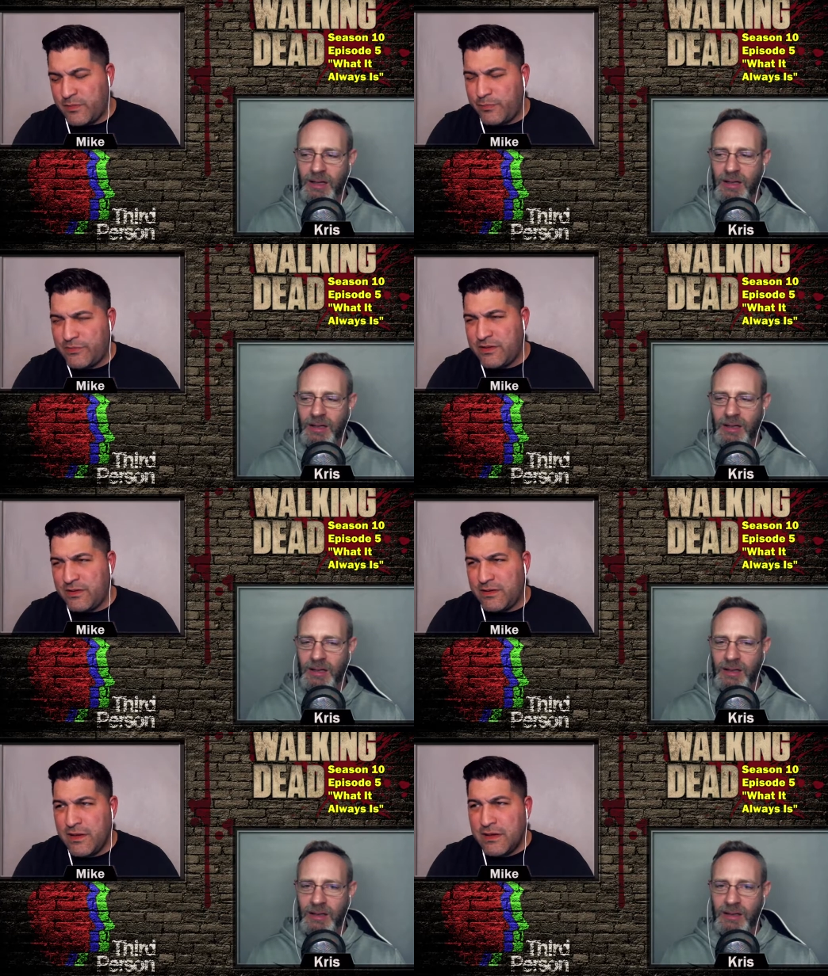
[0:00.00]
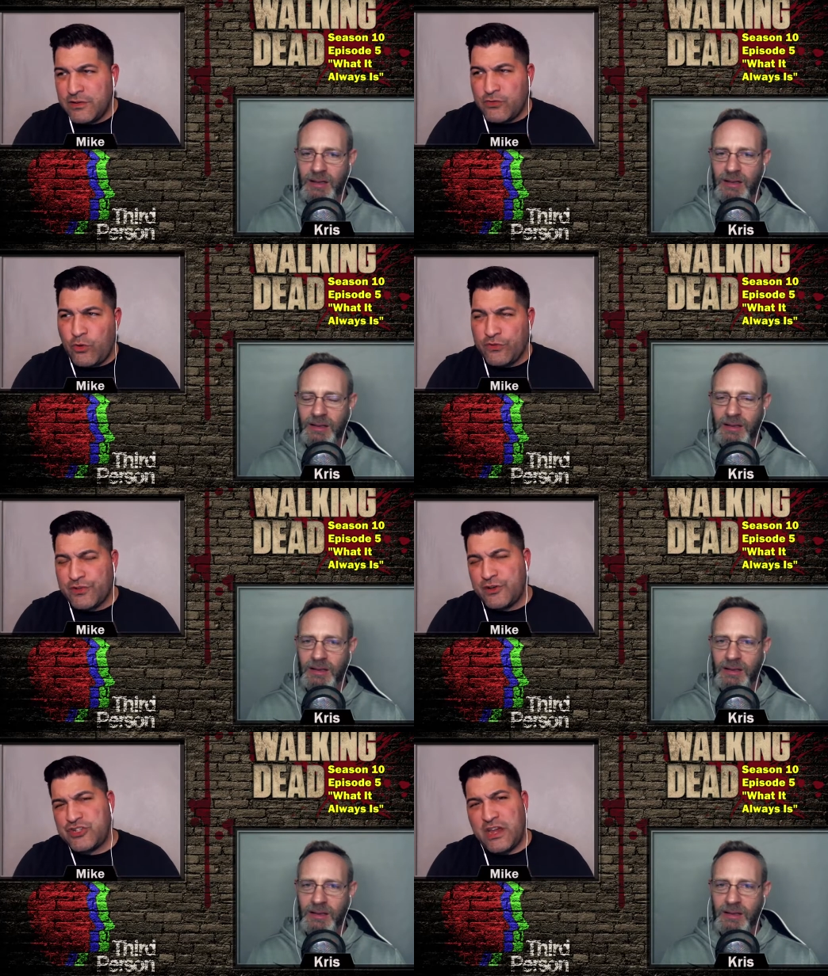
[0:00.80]
Speaker 1: to just all of a sudden
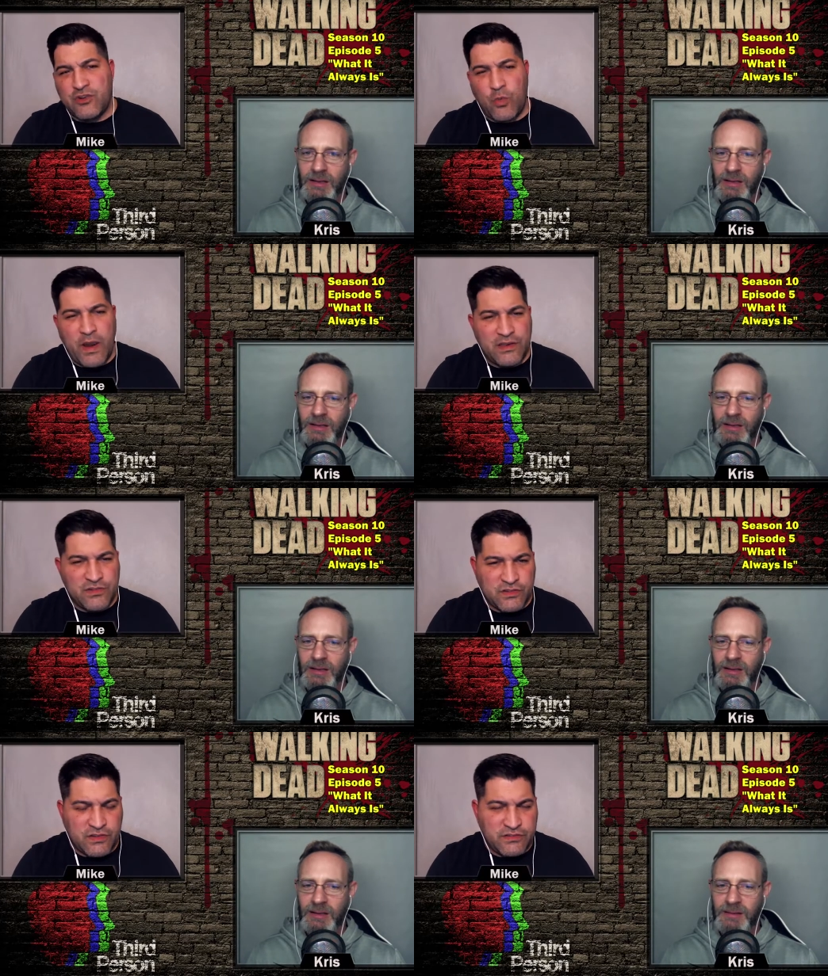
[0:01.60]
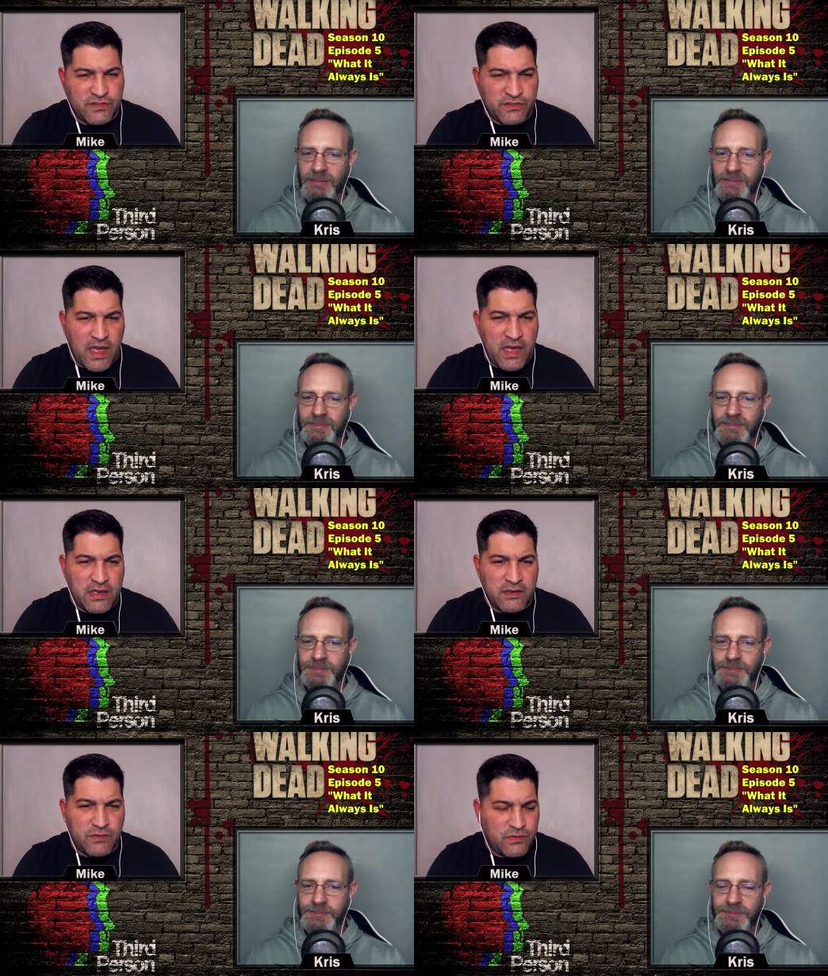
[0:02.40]
change her ways just because this guy
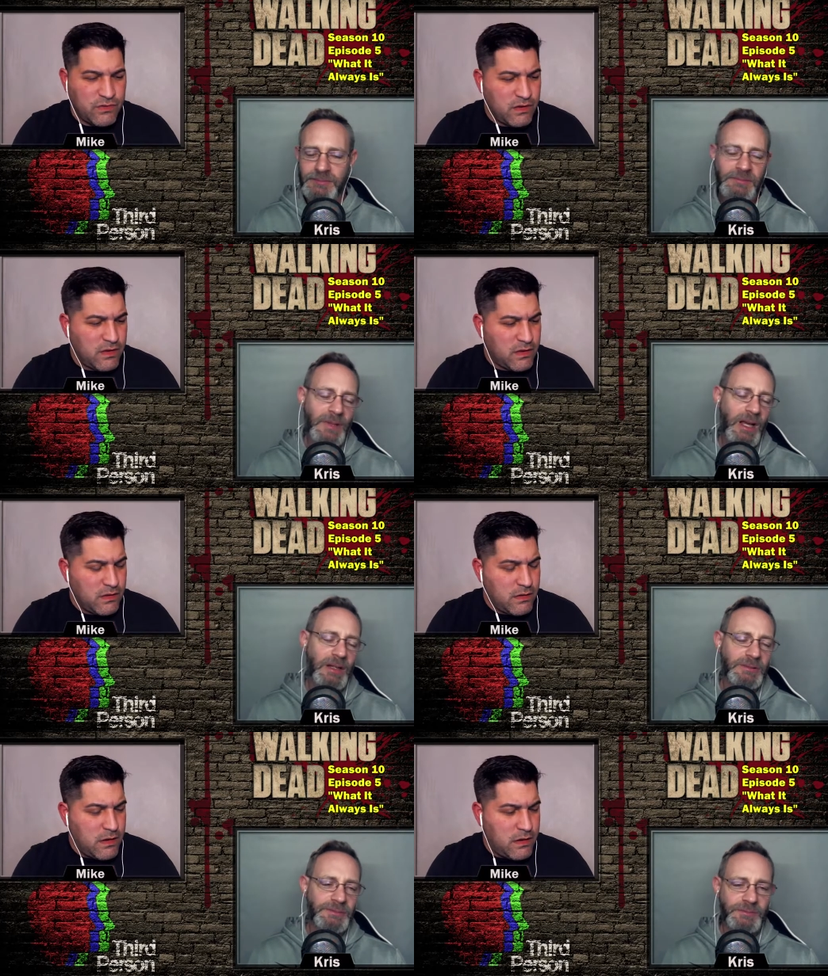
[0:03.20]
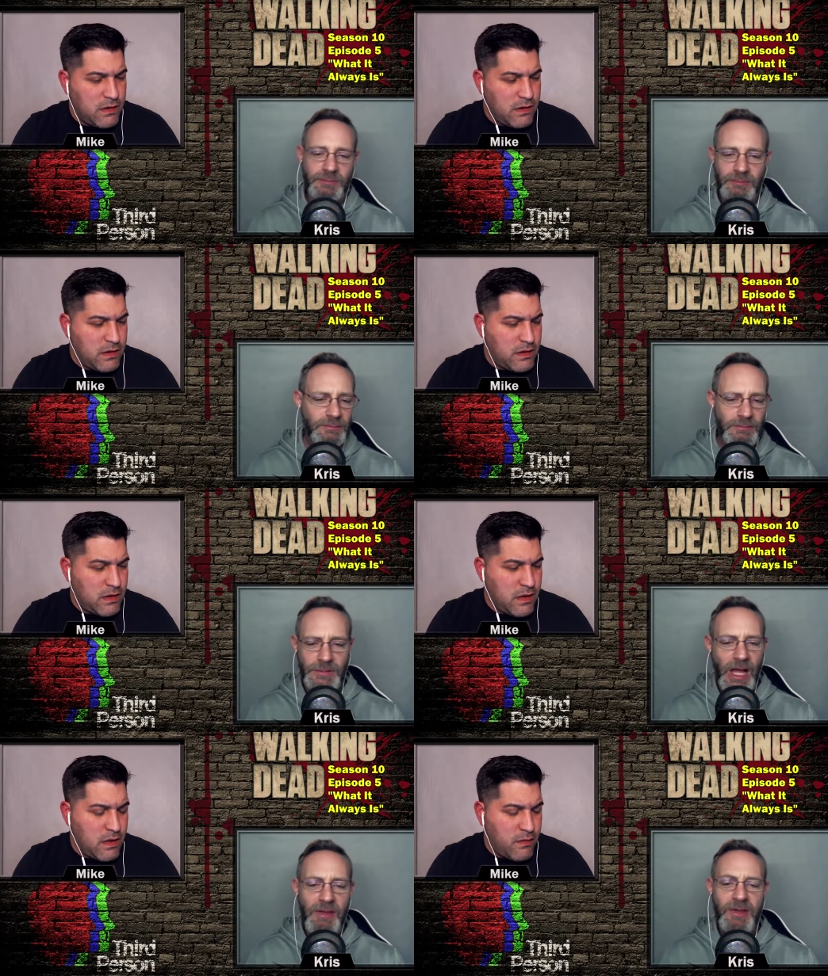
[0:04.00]
is.
Speaker 2: No,
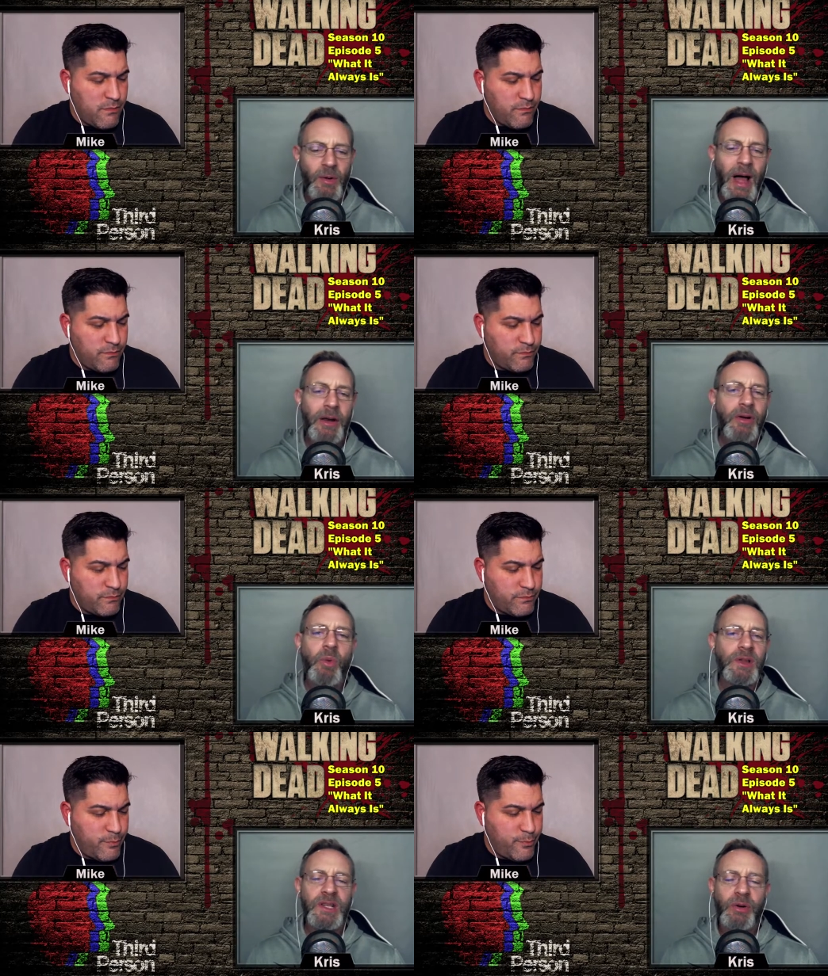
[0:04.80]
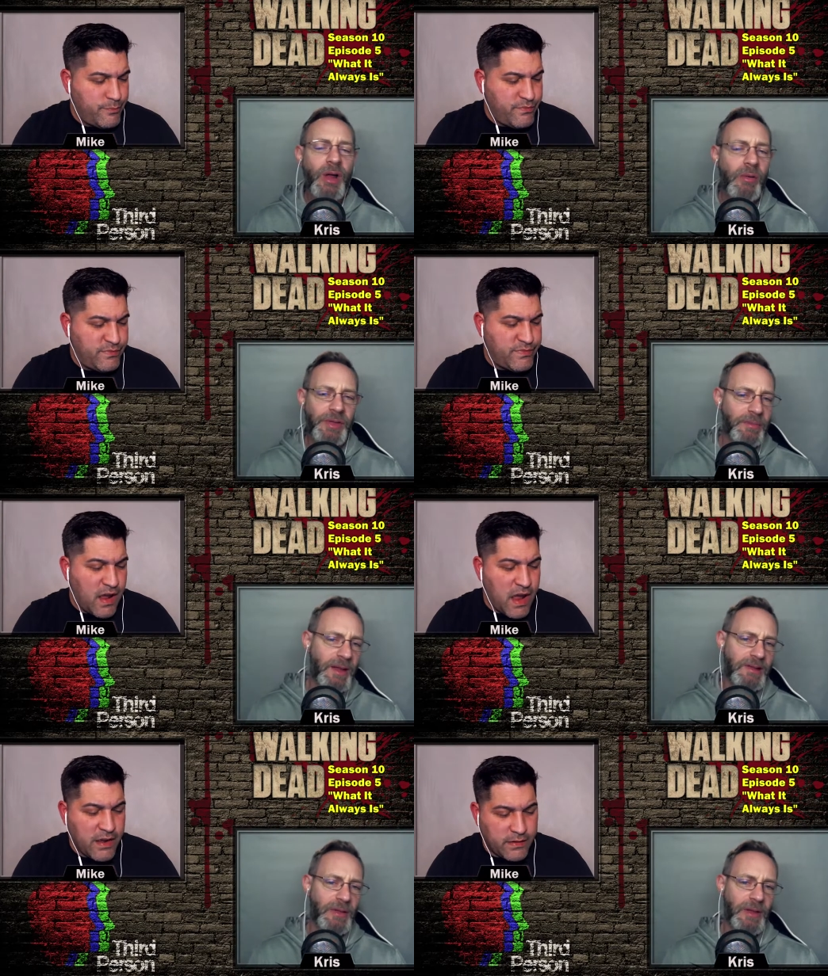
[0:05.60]
and so I don't know what's going on with him.
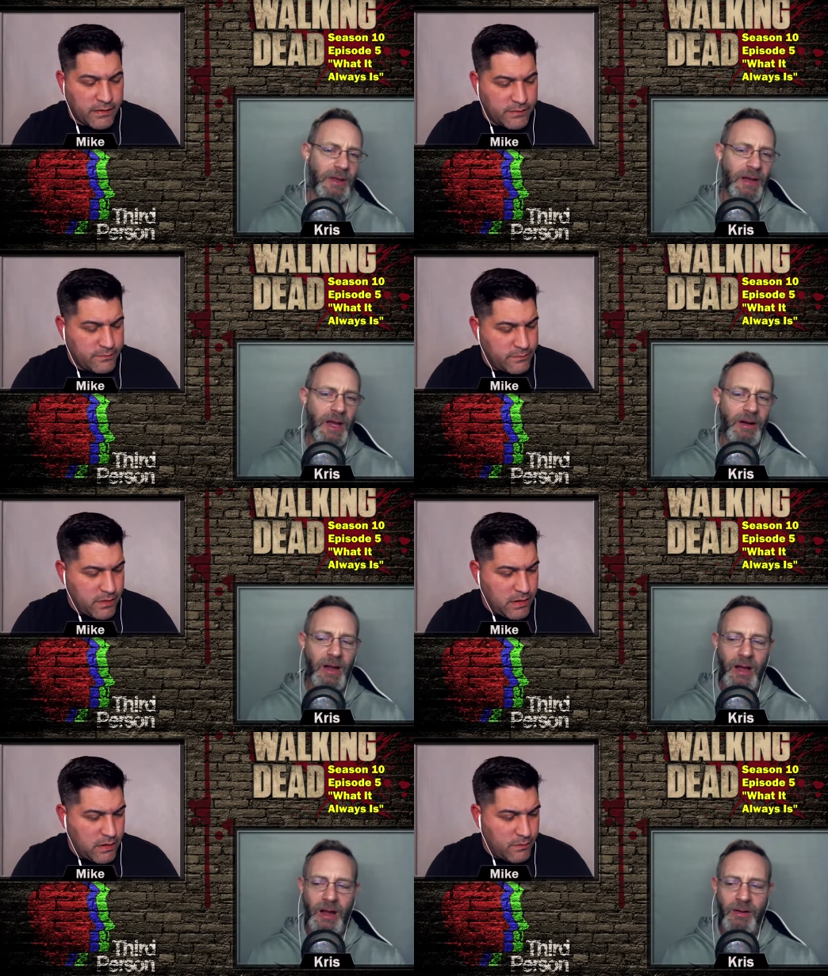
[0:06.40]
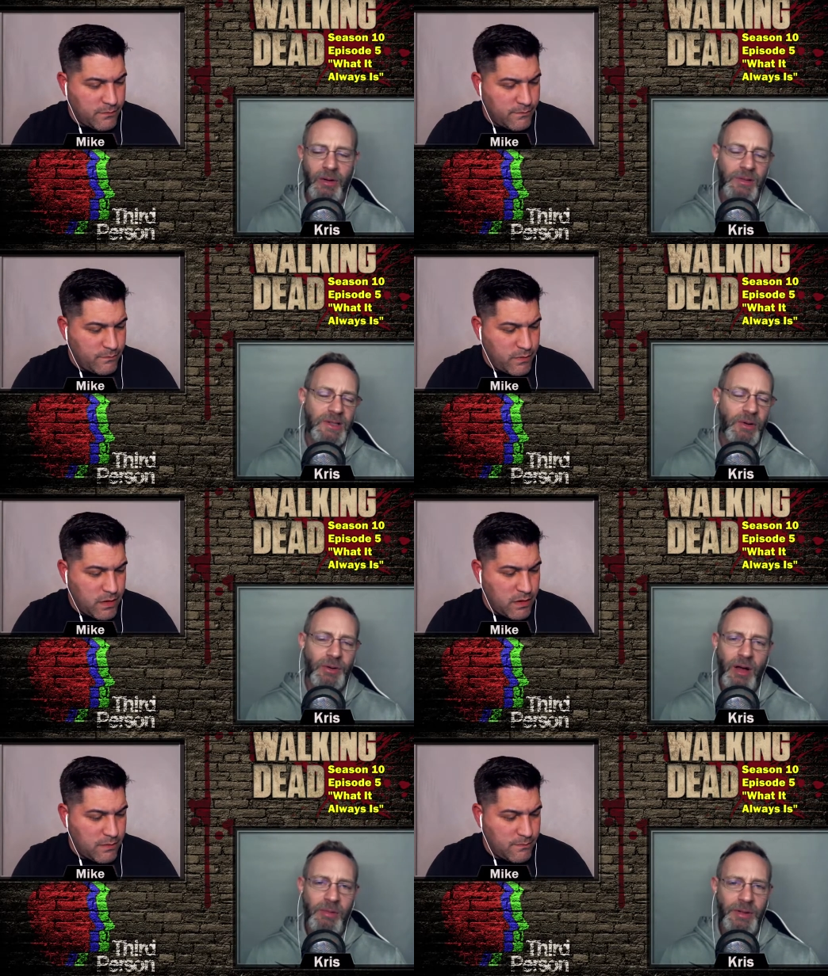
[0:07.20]
That's the thing. I, you know, I don't know what's going yeah.
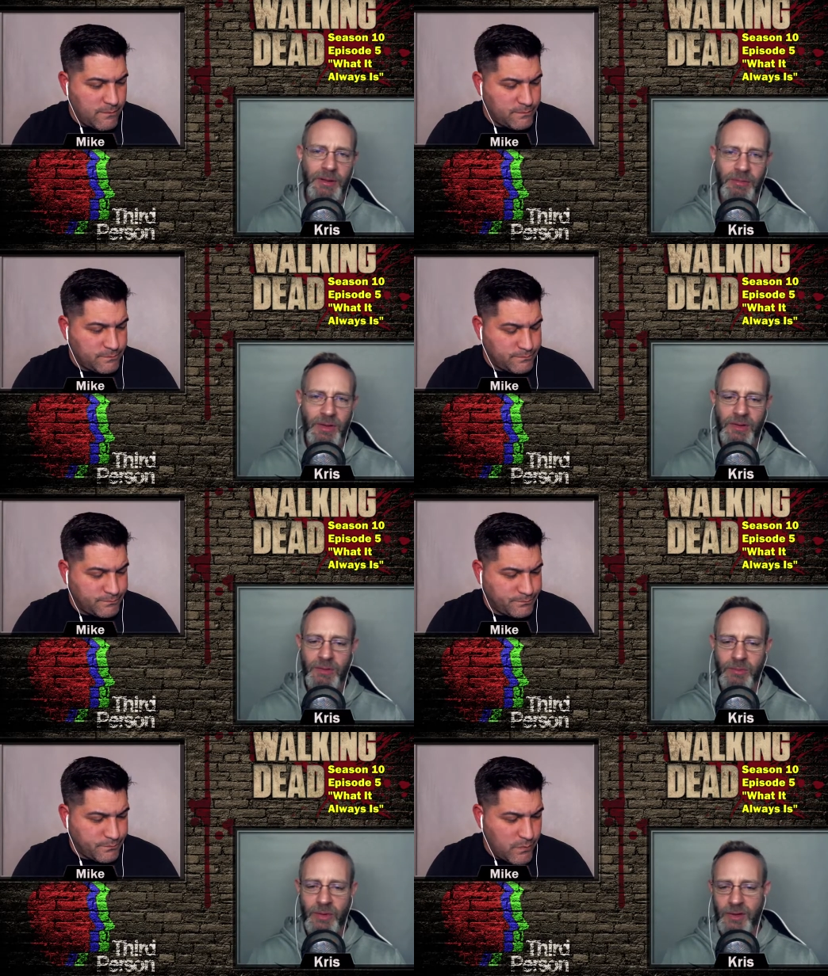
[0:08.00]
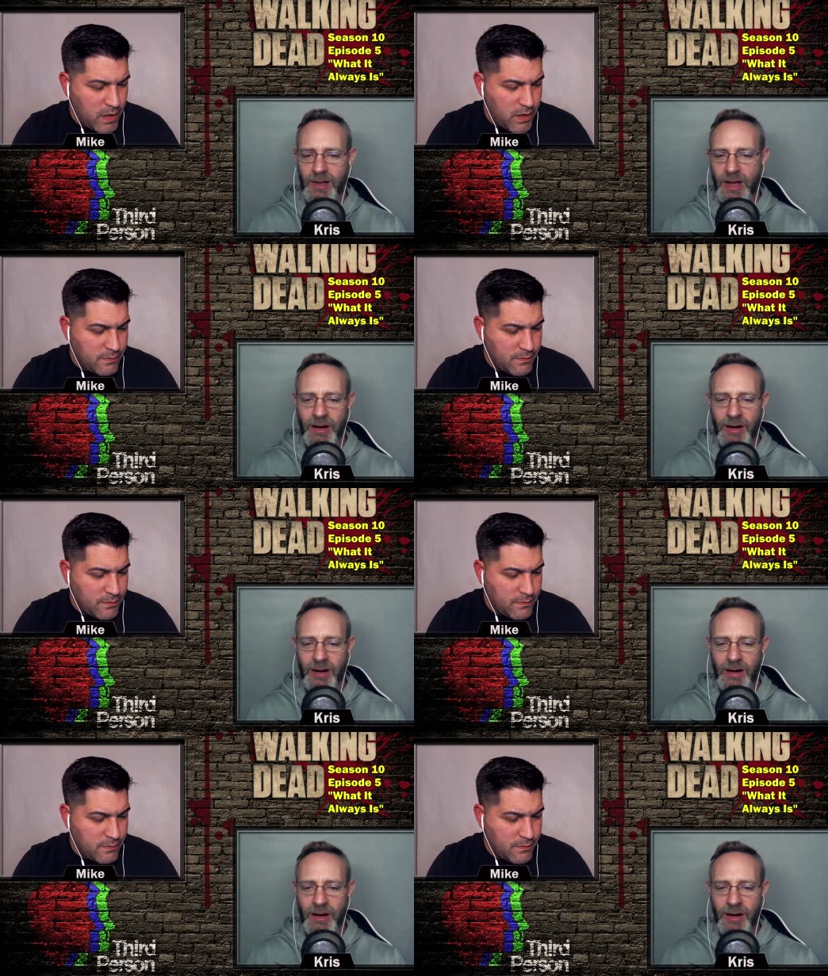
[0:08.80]
on with him with with yeah. Zeke. I